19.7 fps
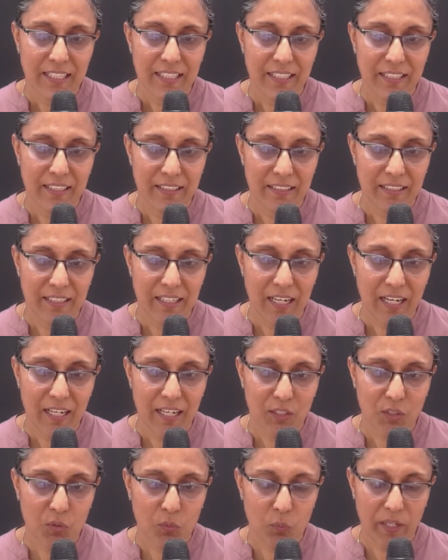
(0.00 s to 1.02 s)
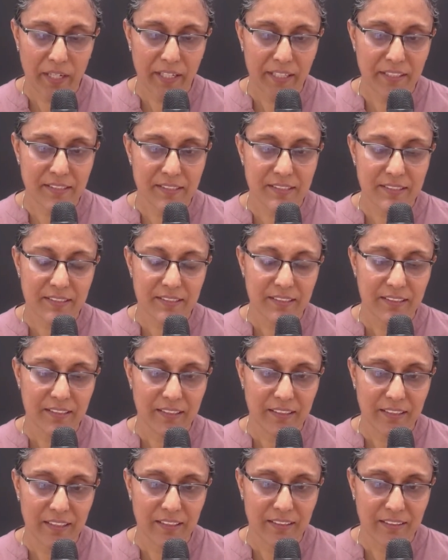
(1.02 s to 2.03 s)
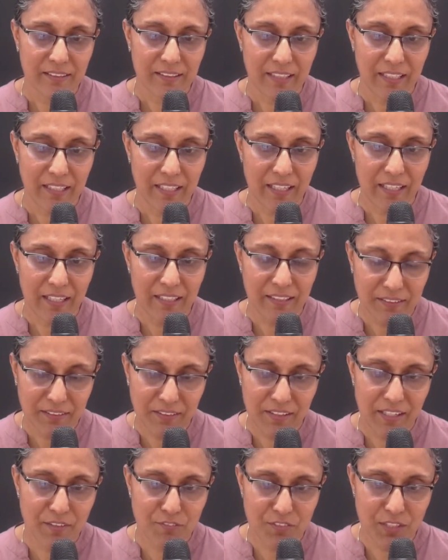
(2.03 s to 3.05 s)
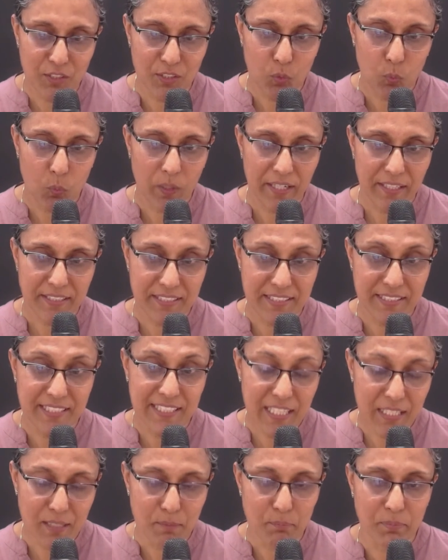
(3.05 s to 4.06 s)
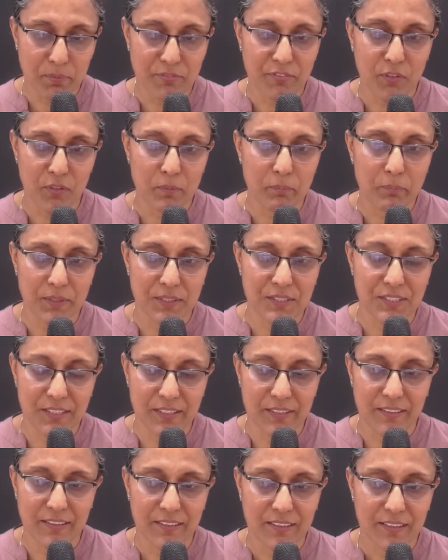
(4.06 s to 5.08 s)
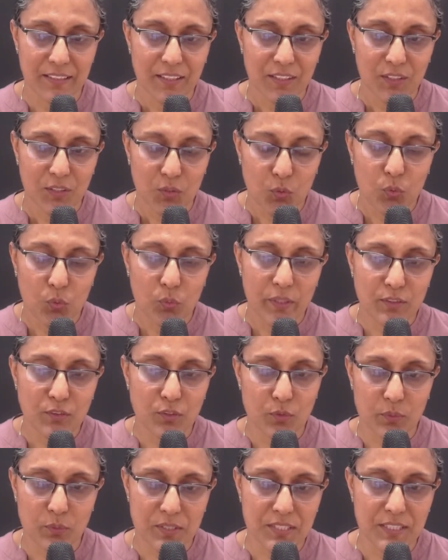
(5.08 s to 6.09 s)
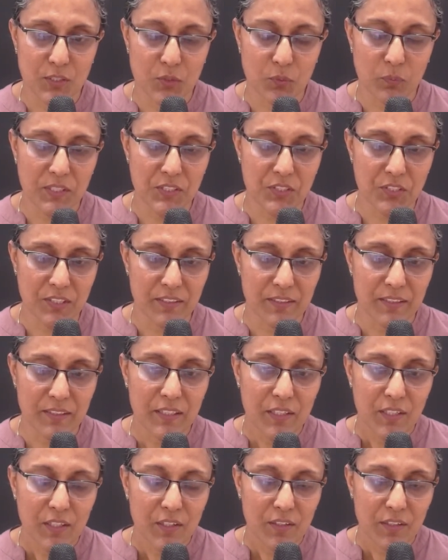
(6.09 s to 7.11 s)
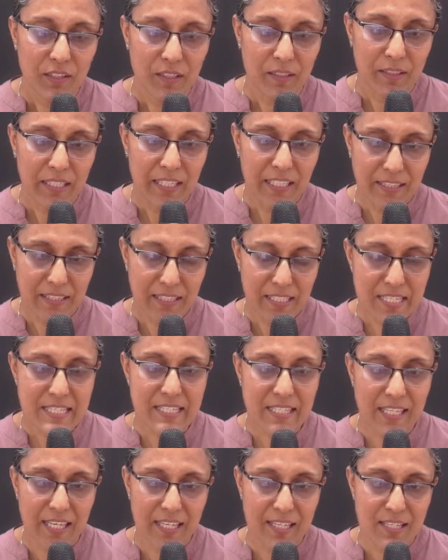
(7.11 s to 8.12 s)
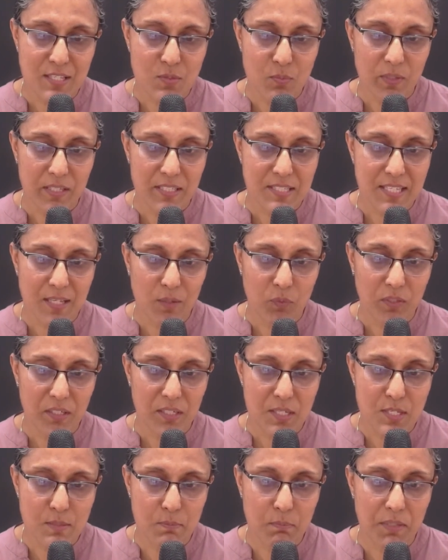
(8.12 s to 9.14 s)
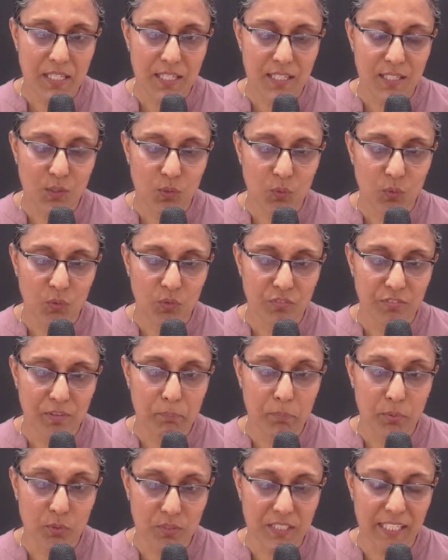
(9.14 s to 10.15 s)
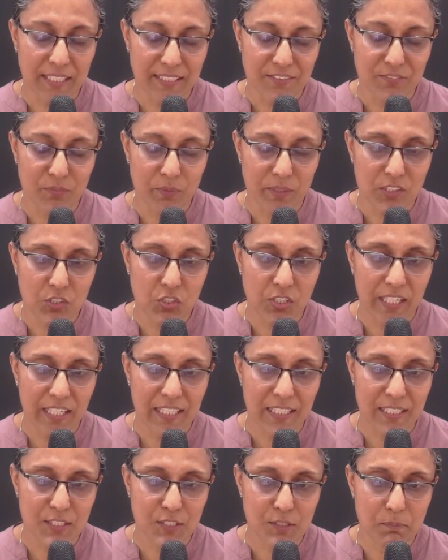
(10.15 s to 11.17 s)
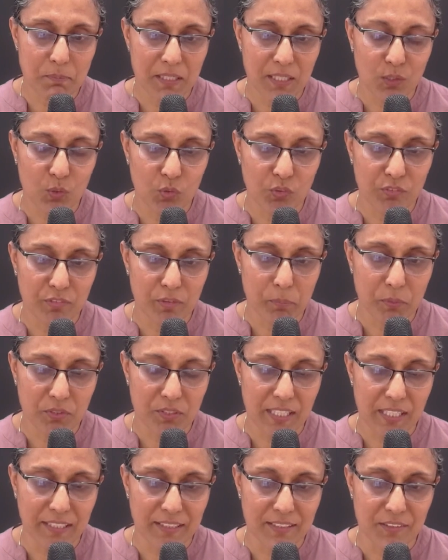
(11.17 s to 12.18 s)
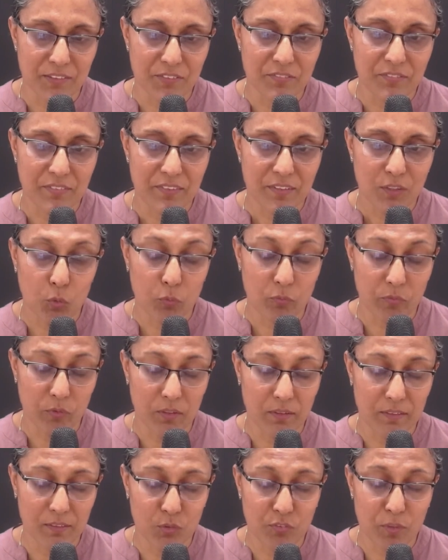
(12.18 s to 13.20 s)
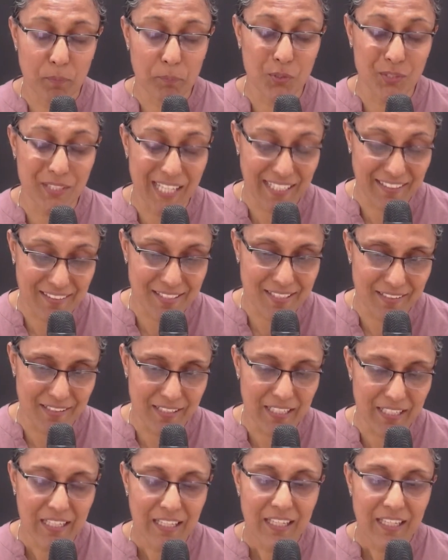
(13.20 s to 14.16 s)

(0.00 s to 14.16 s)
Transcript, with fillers: uh, are quite uh, engraved and quite deep for a person going through a situation. Uh, in this case, when someone is being overprotective, when a child is being overprotective, overprotected,